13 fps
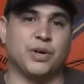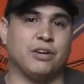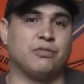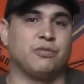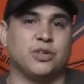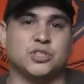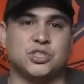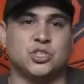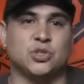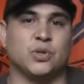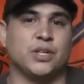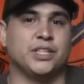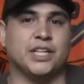I first
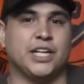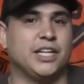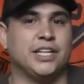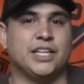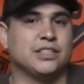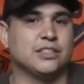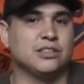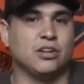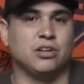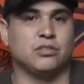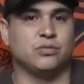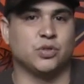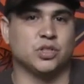joined, I didn't get the law
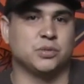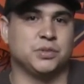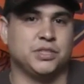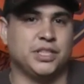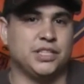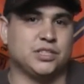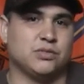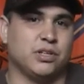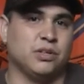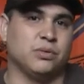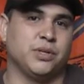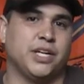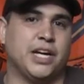enforcement taste right
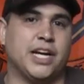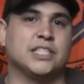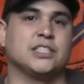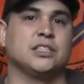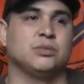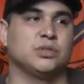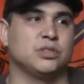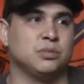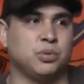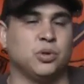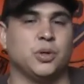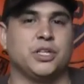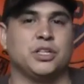away. I actually was
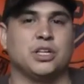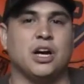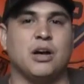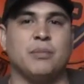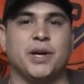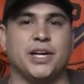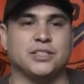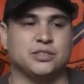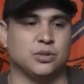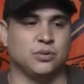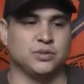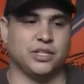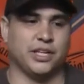deployed in combat, so
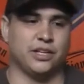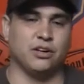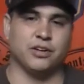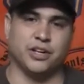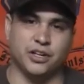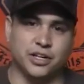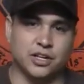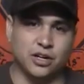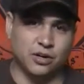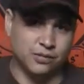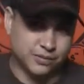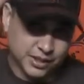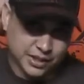it was like, oh, here you
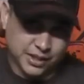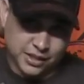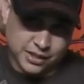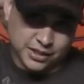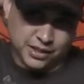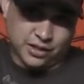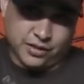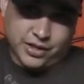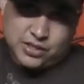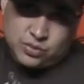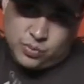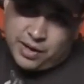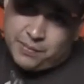go,
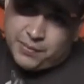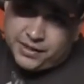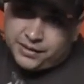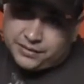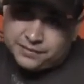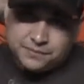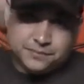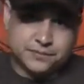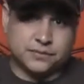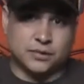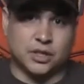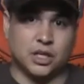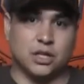here's a weapon,
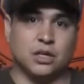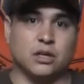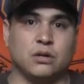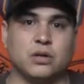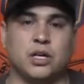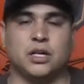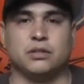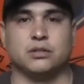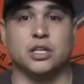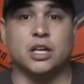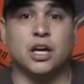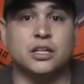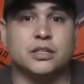
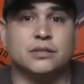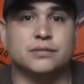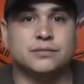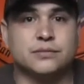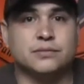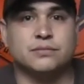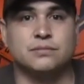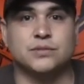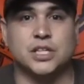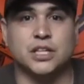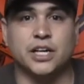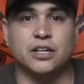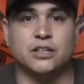good luck, see
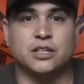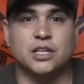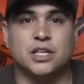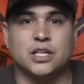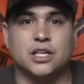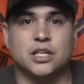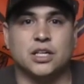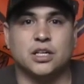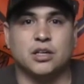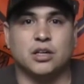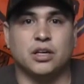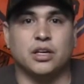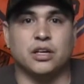you later.
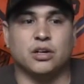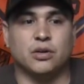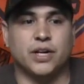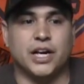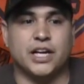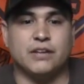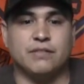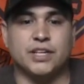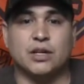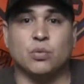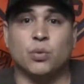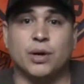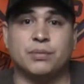And I didn't even get
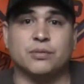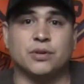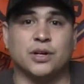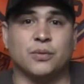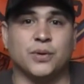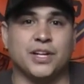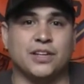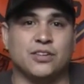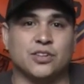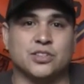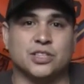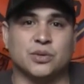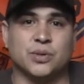a weapon right away either,
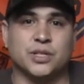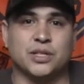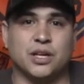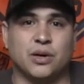because I